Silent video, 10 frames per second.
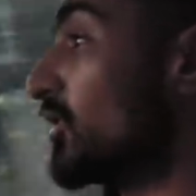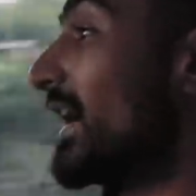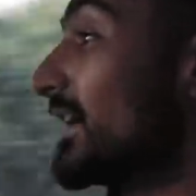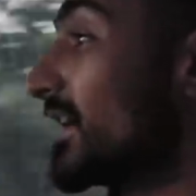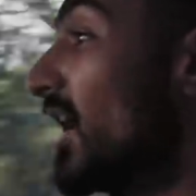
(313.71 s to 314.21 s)

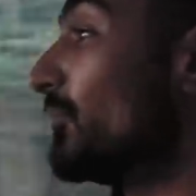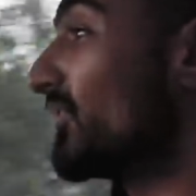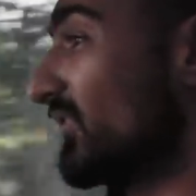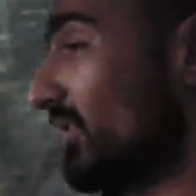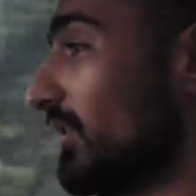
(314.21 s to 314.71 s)
that
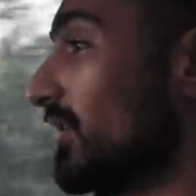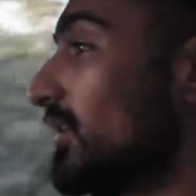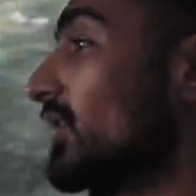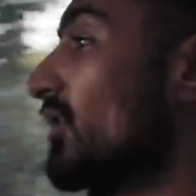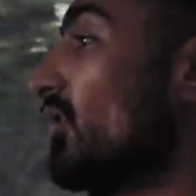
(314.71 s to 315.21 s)
comes
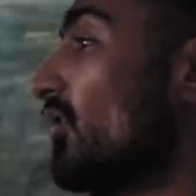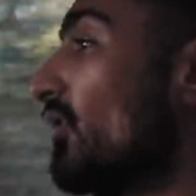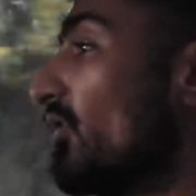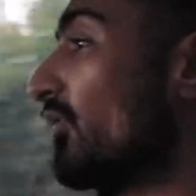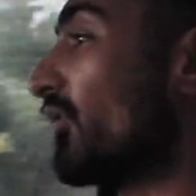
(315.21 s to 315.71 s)

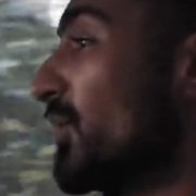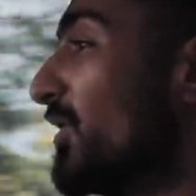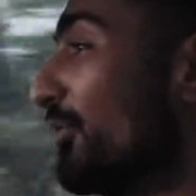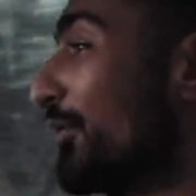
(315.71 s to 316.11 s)
from the